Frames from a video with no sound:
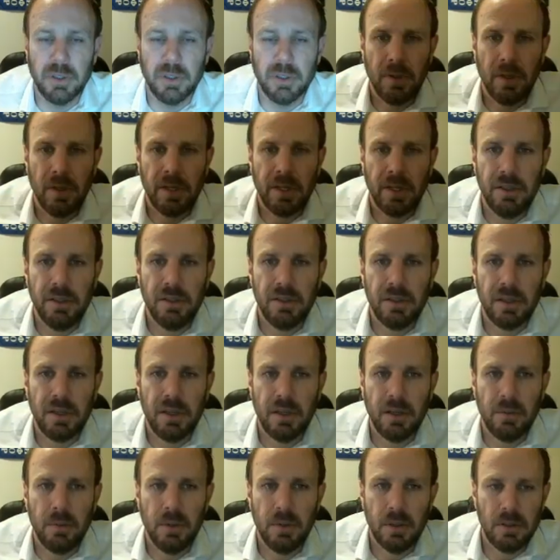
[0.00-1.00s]
I used to
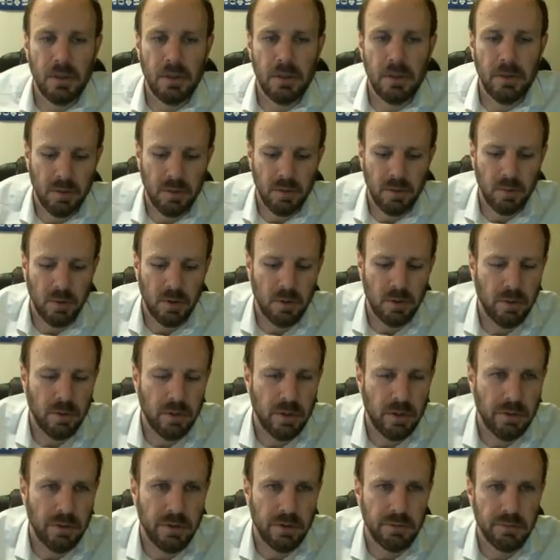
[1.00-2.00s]
care about something
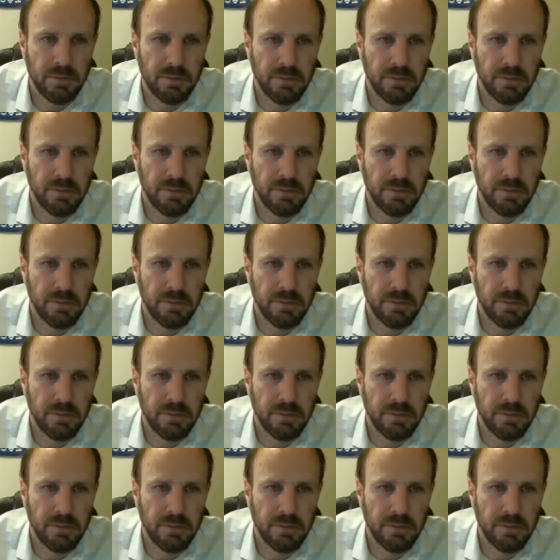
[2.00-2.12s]
whenever